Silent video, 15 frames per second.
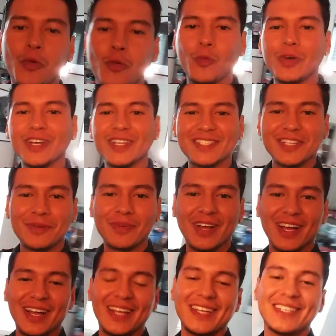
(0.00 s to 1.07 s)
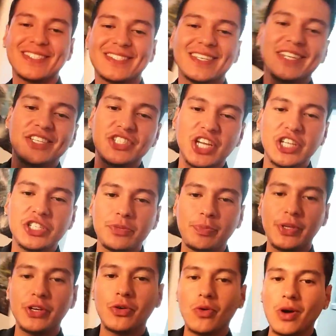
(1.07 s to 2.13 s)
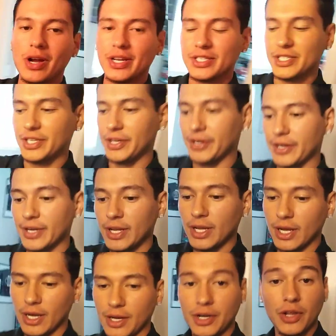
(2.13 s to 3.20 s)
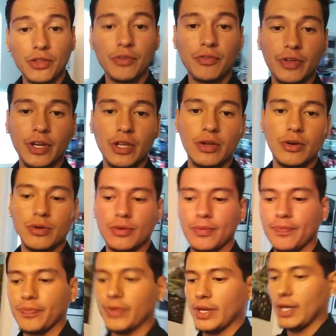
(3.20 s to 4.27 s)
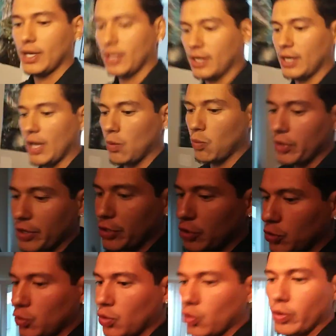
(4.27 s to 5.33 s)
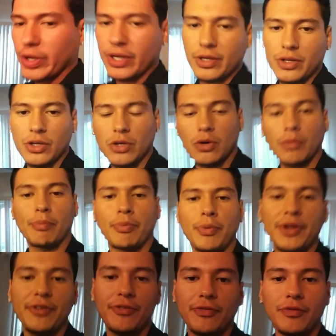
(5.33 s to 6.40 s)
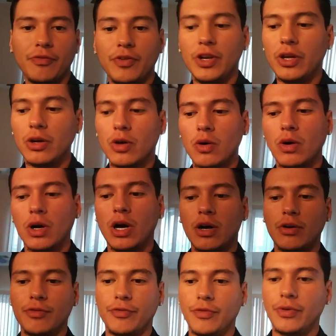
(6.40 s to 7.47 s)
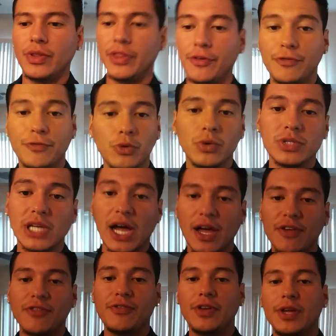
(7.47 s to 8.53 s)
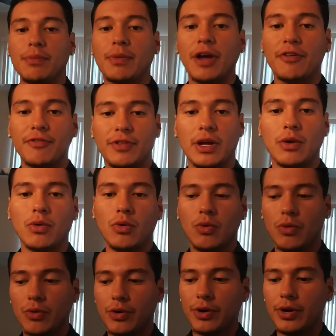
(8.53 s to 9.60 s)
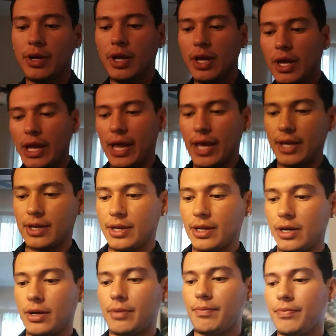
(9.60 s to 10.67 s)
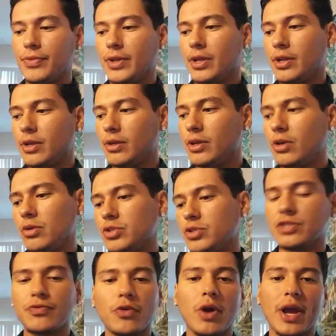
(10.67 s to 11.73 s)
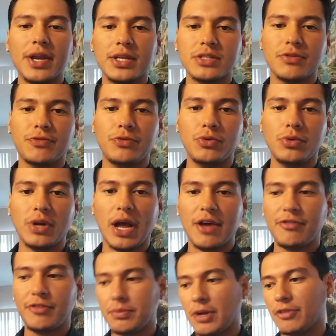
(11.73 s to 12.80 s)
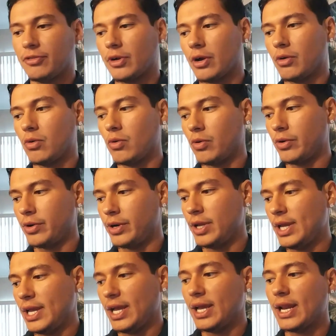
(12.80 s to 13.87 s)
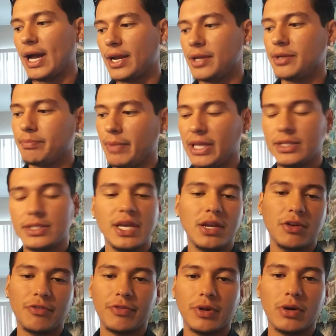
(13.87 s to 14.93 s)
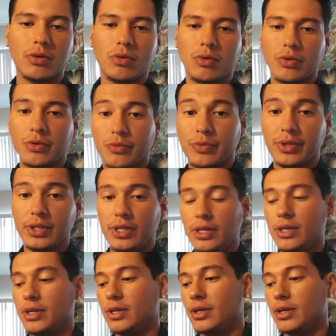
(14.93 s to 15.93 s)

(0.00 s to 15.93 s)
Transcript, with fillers: What is up guys? JGP Aquatics here. Another video, uh, I wanted to do a quick, you know, brief video of the foods I feed my flower horn and, uh, you know, just varieties of food I feed my flower horn and how to maintain your flower horn really